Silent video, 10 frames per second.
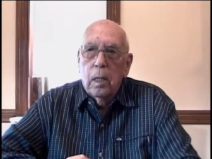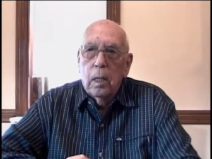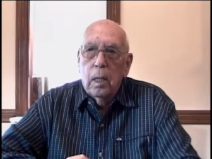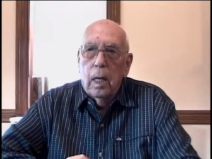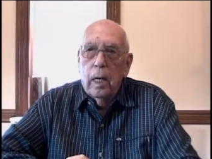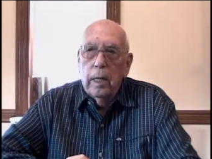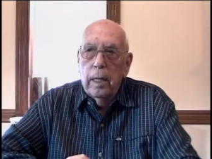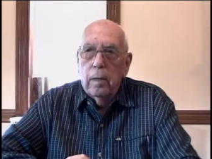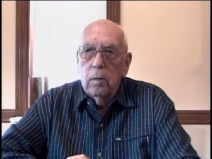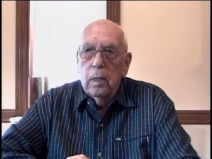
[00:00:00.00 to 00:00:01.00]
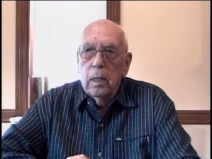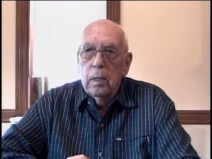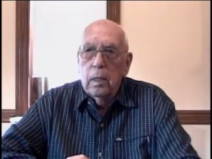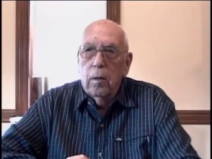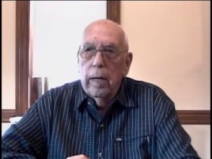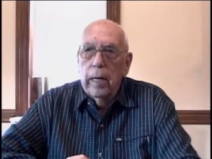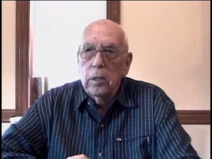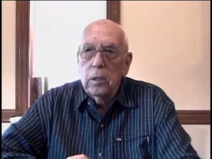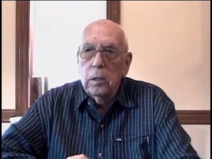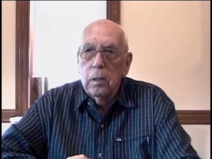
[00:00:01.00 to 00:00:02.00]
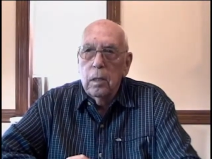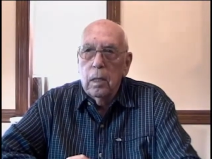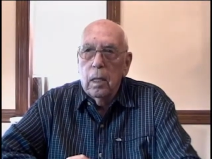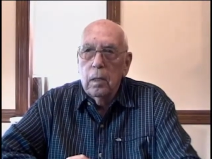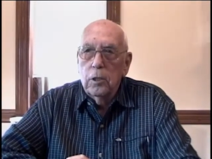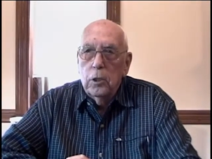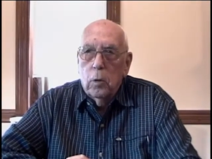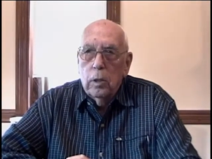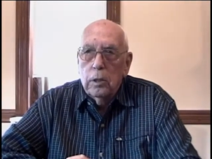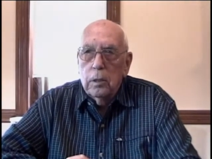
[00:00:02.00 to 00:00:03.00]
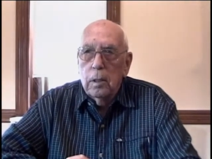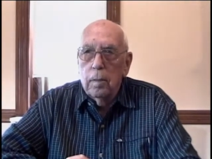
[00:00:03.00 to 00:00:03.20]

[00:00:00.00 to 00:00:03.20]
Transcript: lying out on the grass in our shorts,